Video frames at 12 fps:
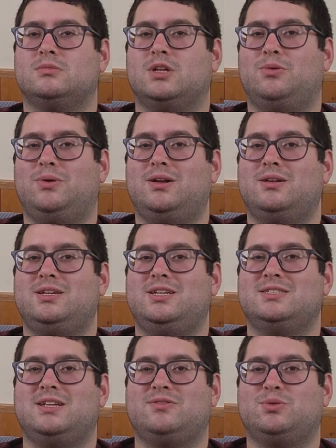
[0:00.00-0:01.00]
Well, he
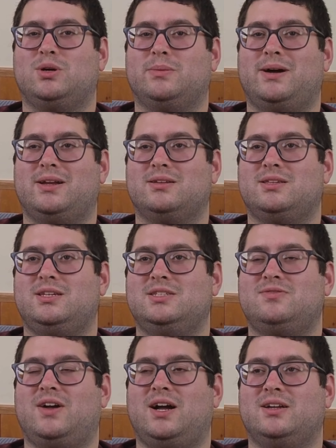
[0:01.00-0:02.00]
doesn't have to worry about it. He's
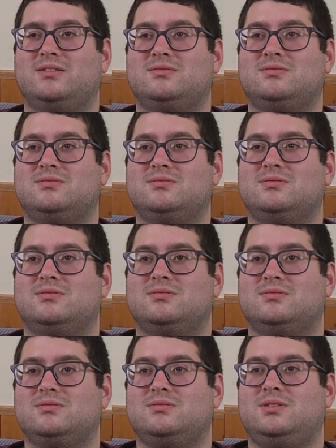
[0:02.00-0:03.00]
fine.
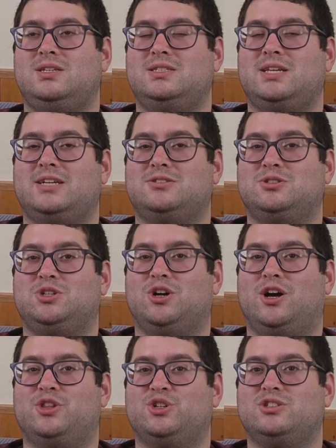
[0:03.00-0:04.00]
He's handled your
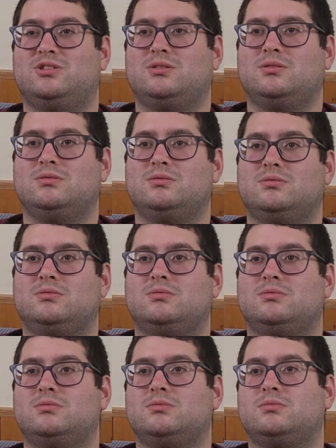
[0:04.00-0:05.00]
others.
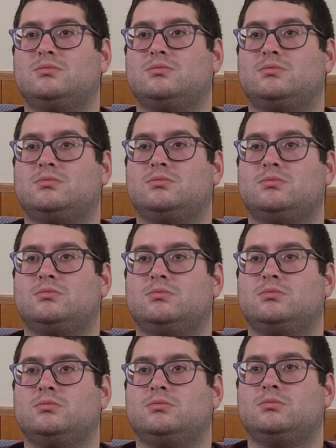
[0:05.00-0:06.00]
So just let him go.
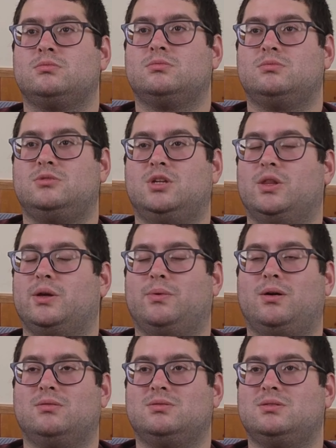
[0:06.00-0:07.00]
No, yes. they
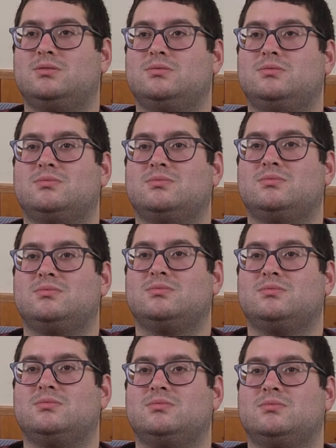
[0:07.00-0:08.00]
won't.
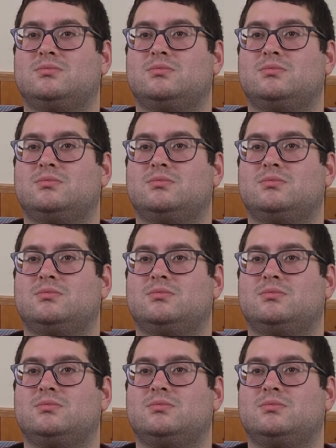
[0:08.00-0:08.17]
If he leaves